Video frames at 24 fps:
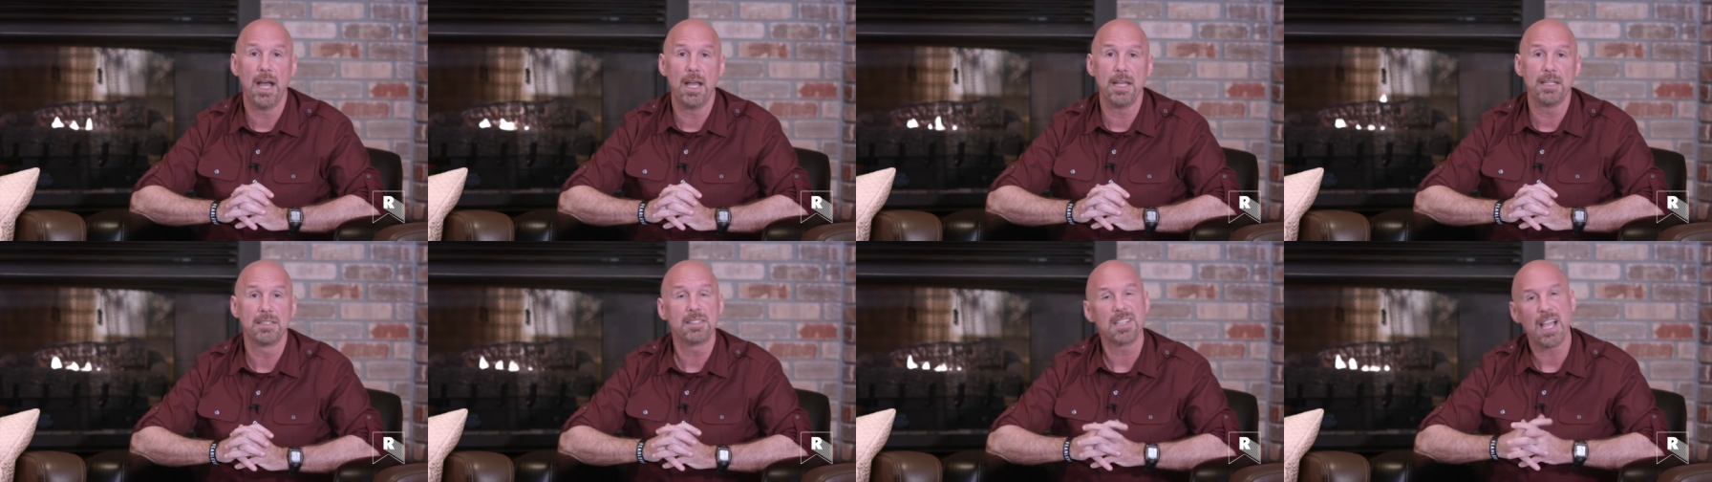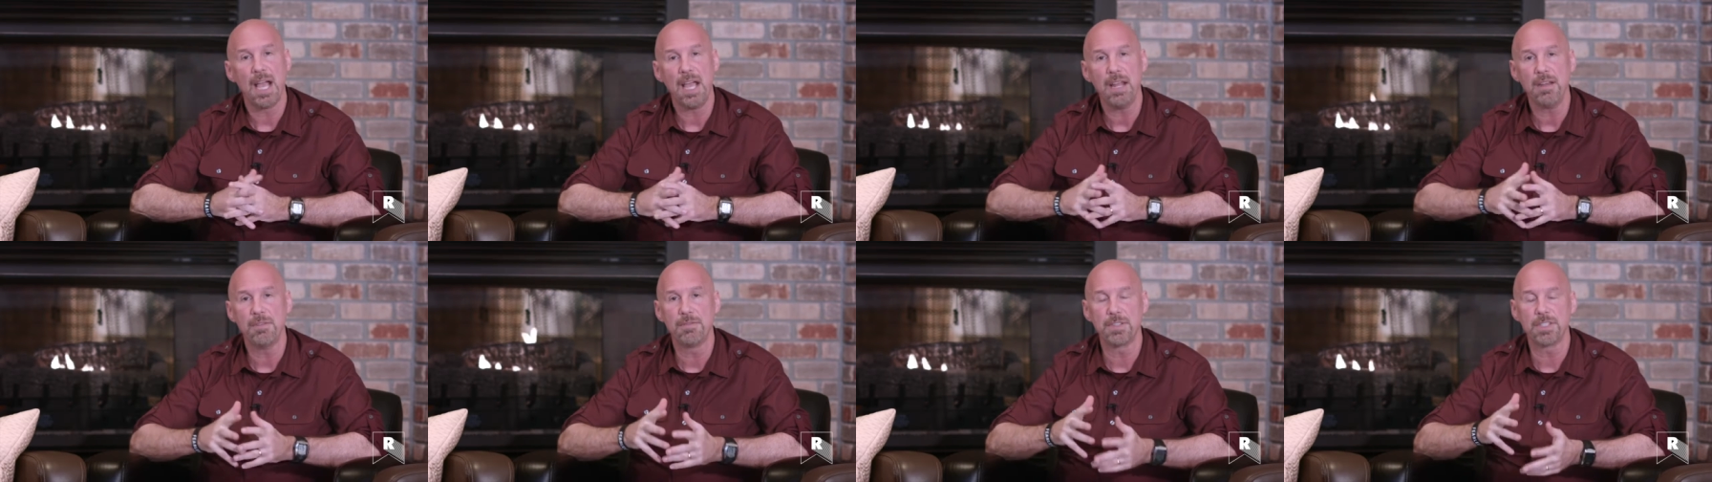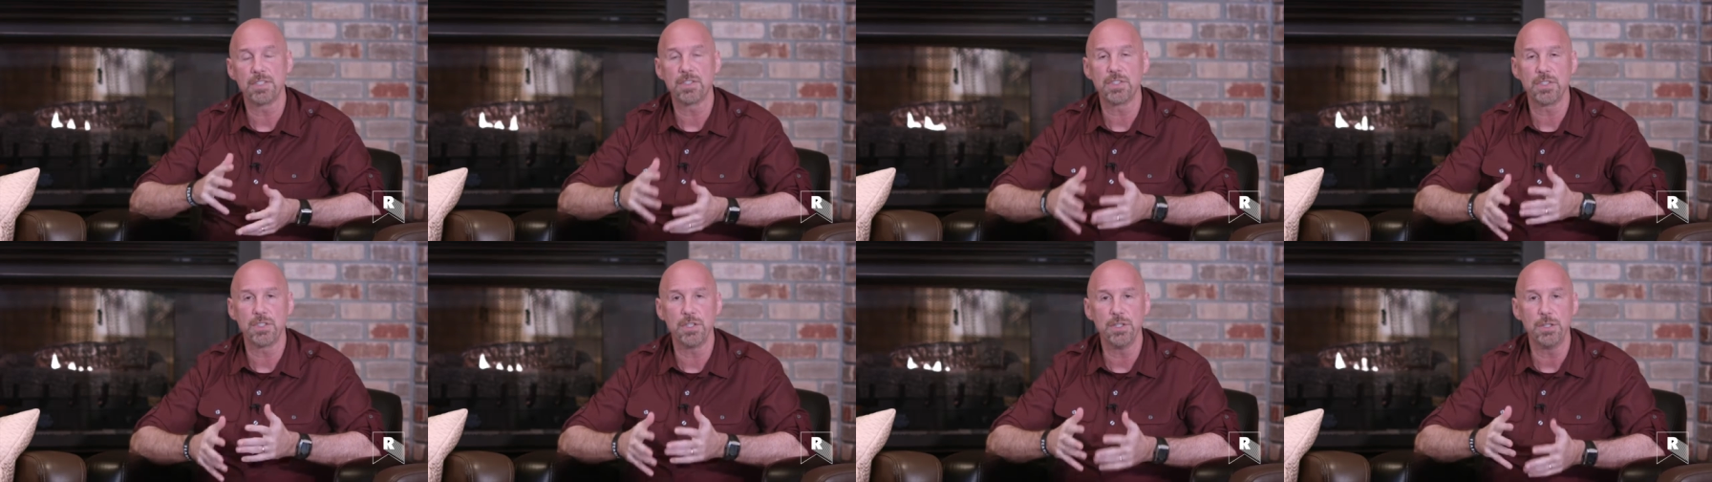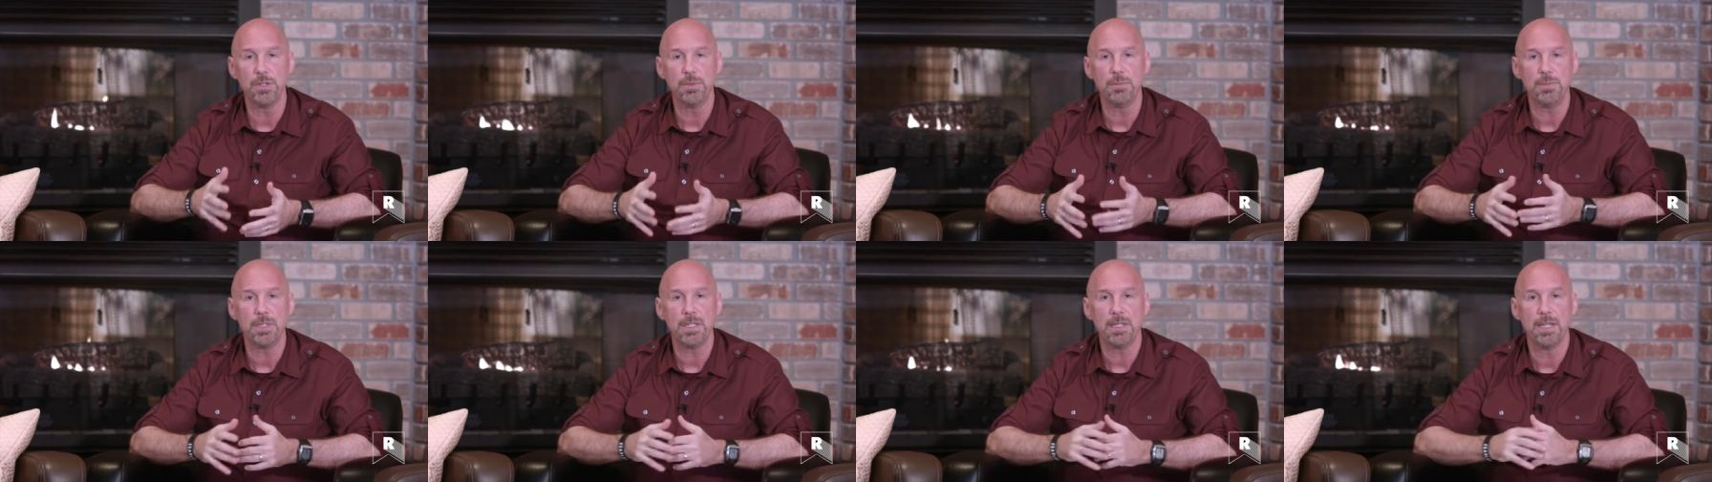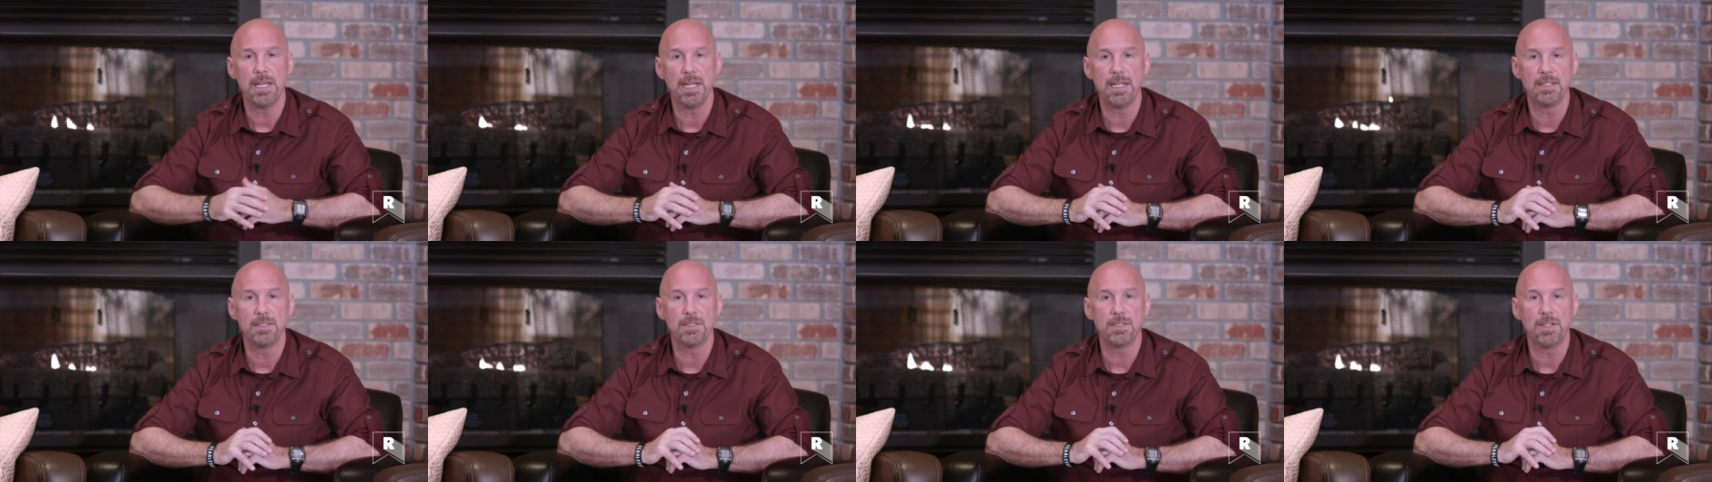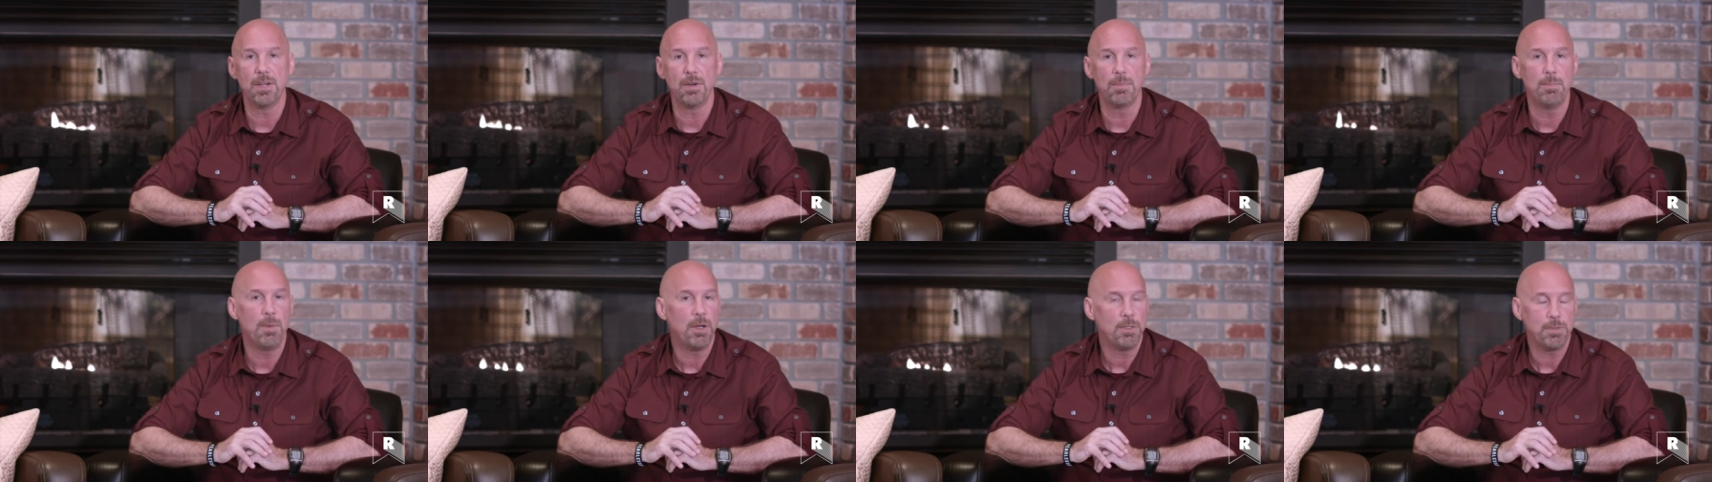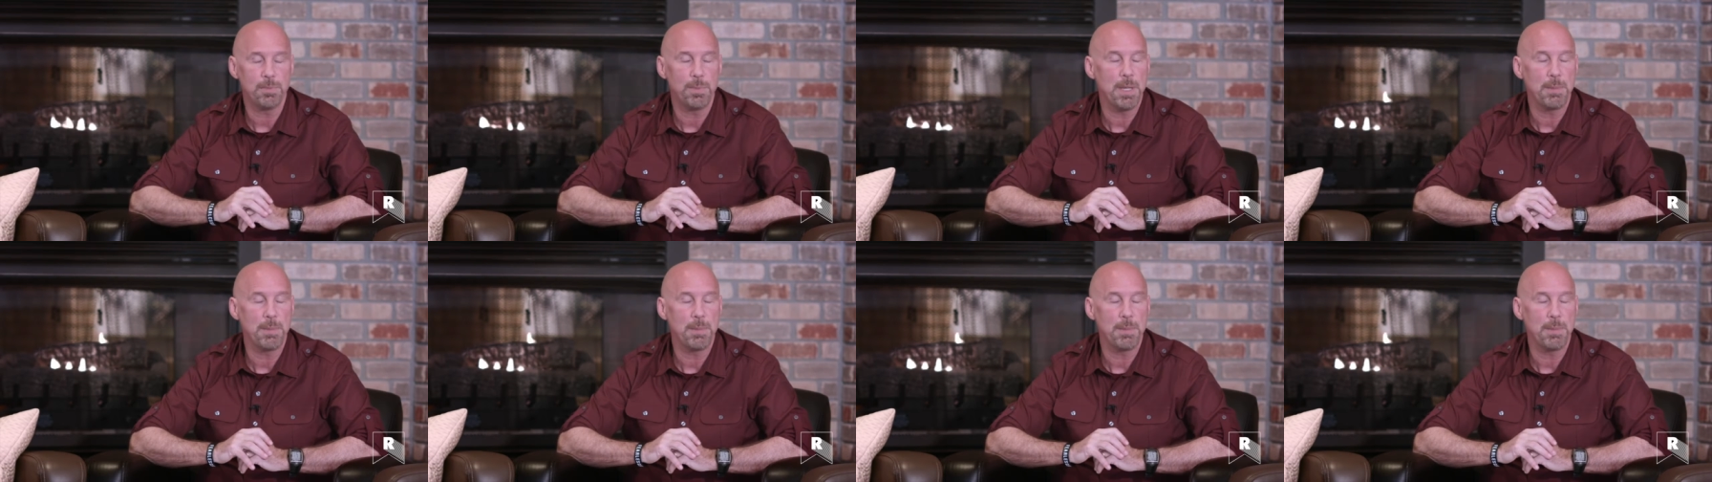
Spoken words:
It's kind of assumed, and so most